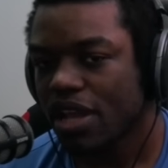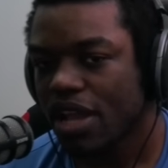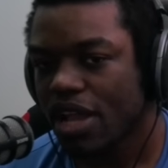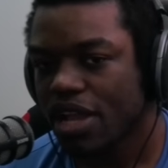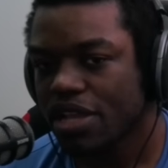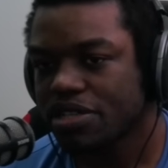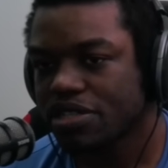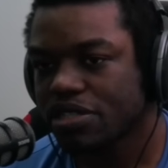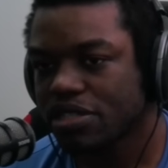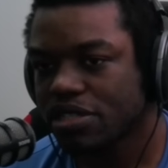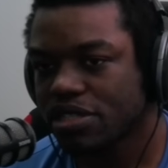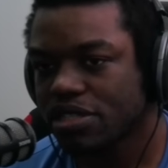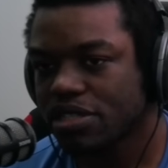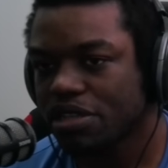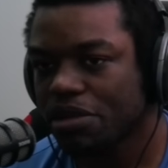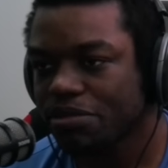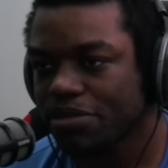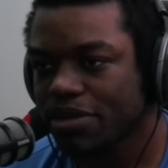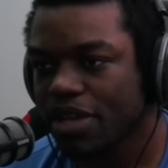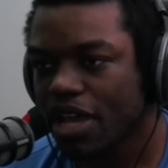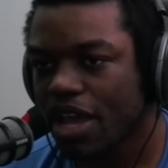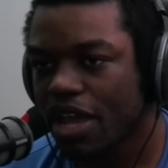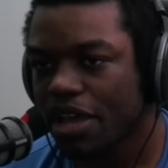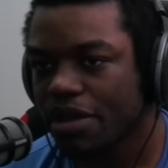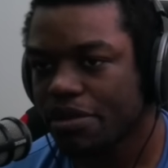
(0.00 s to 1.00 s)
It's just
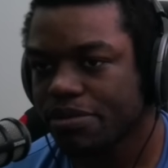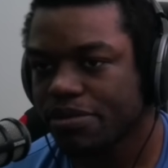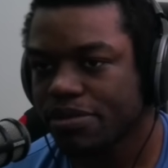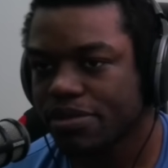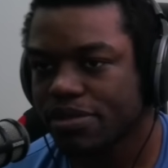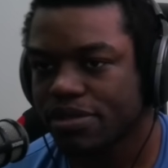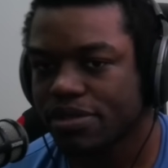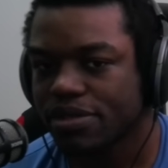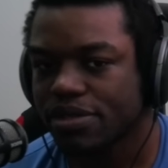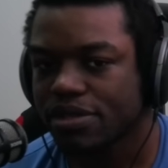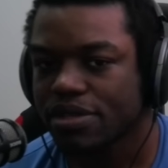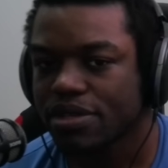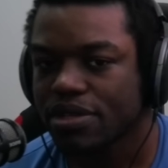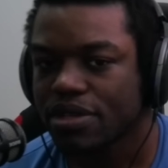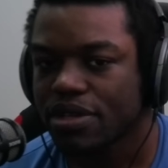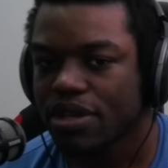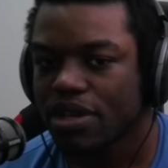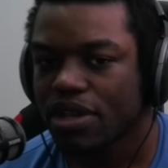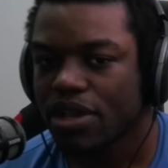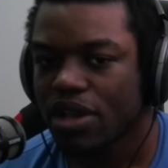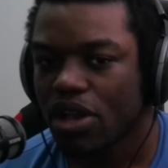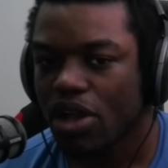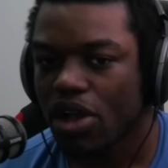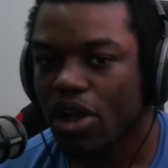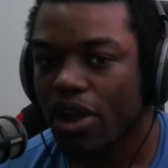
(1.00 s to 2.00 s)
sometimes
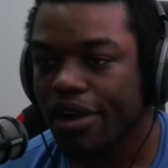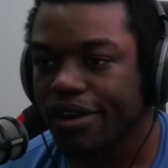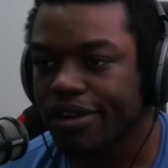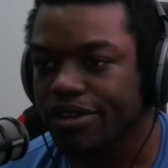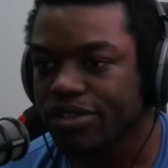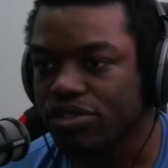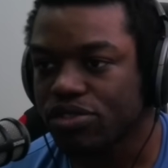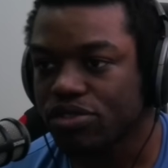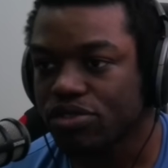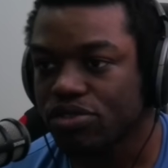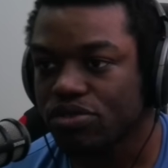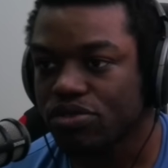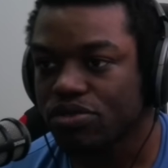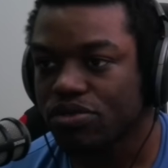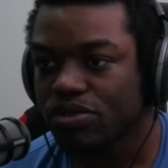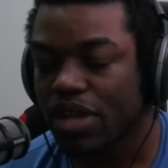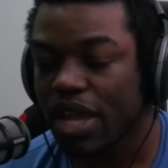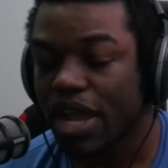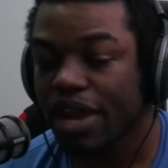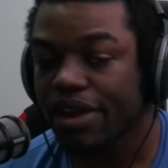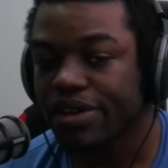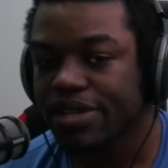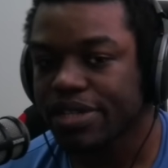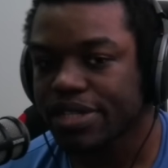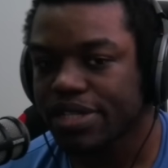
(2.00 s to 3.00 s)
hard to
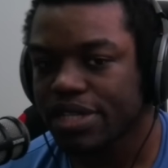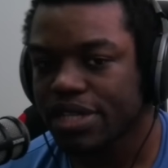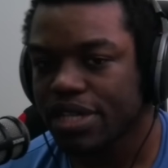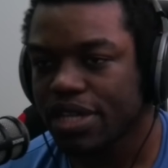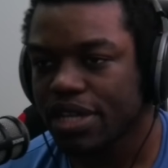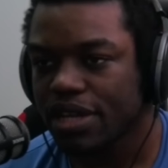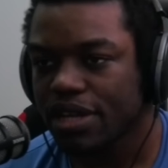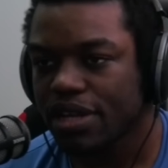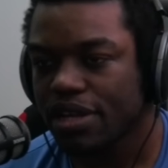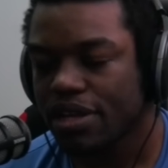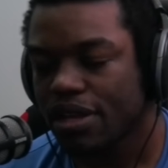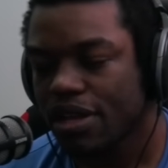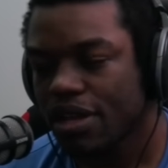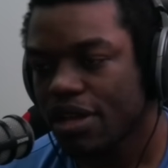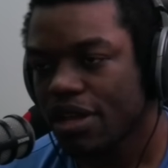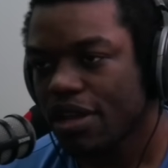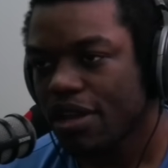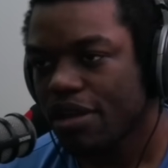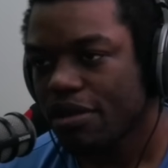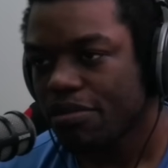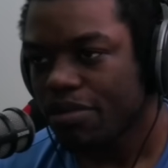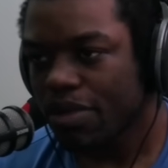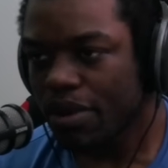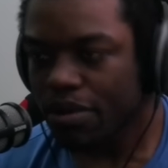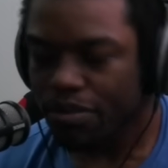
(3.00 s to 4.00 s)
guarantee,
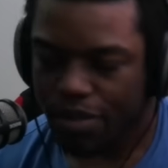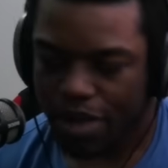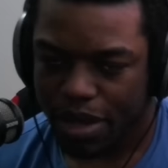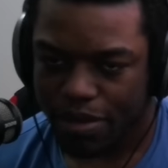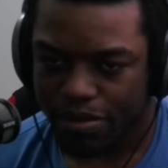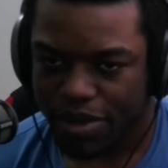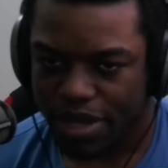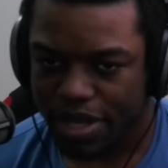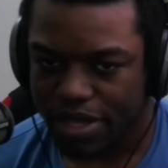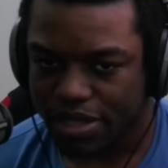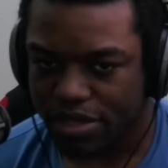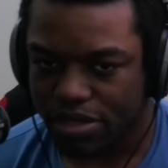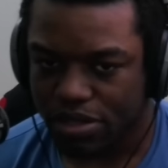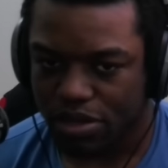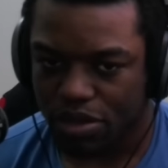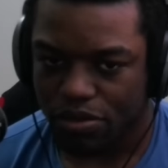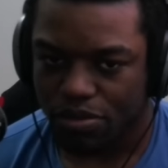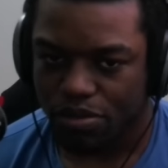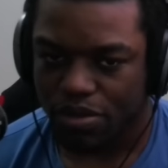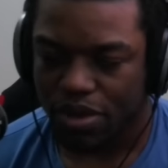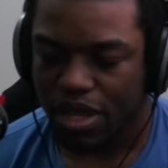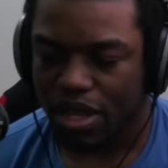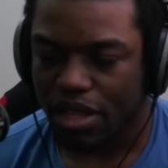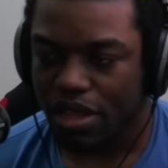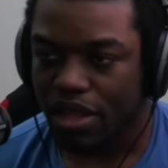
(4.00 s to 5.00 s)
but maybe it's going
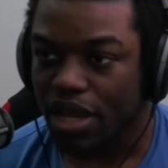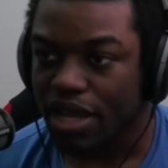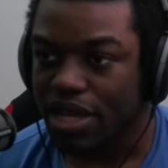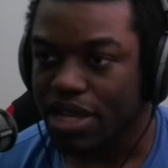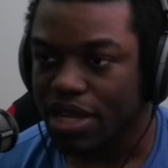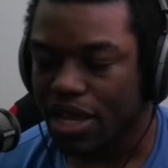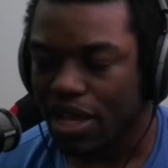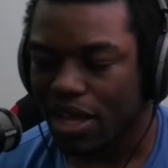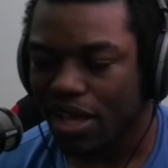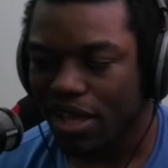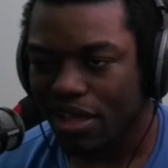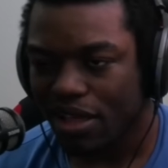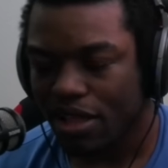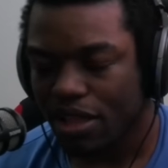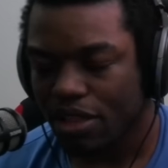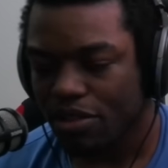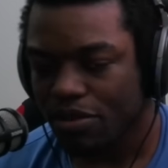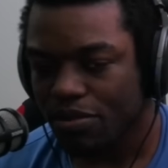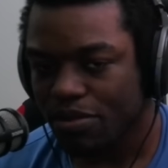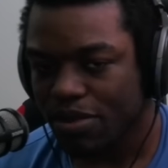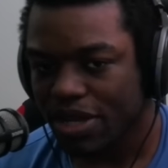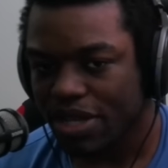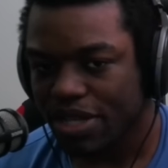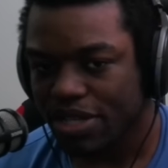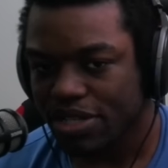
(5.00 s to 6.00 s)
to be a lot uh, a
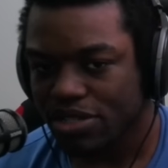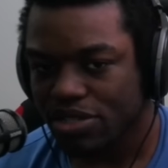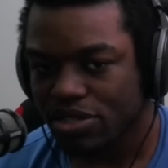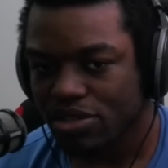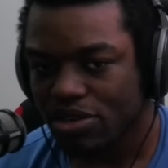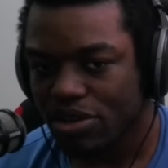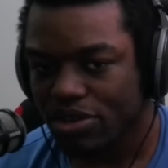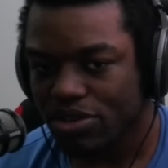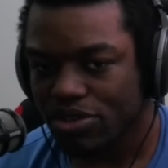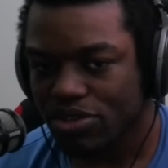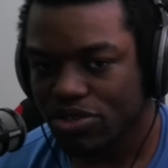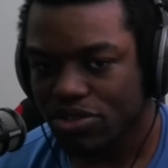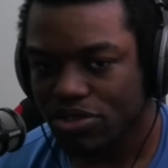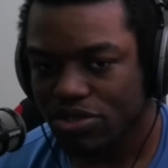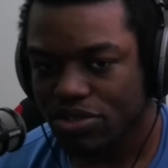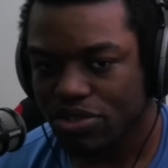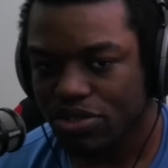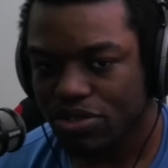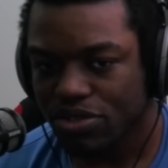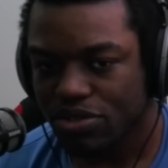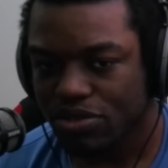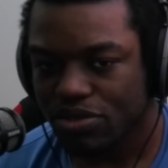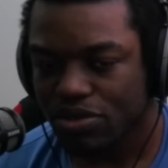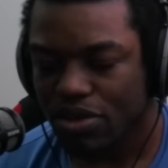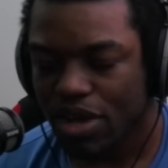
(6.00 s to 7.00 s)
little bit easier on turn
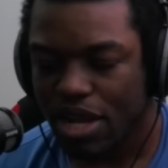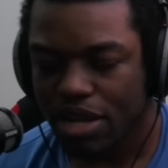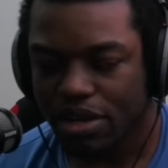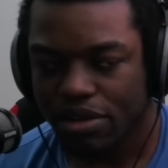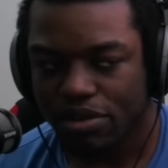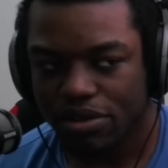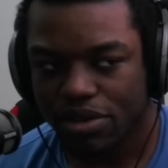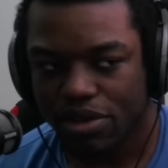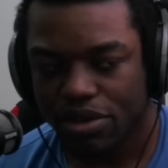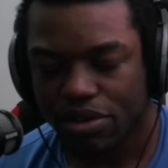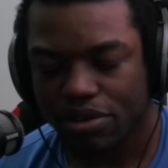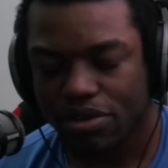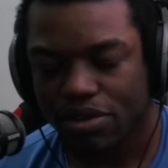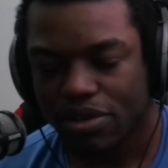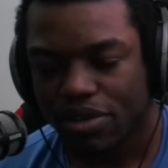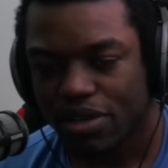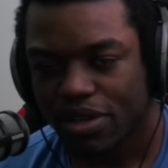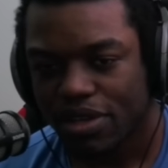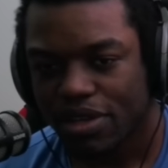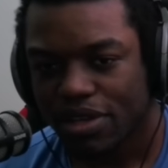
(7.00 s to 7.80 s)
two. I don't know.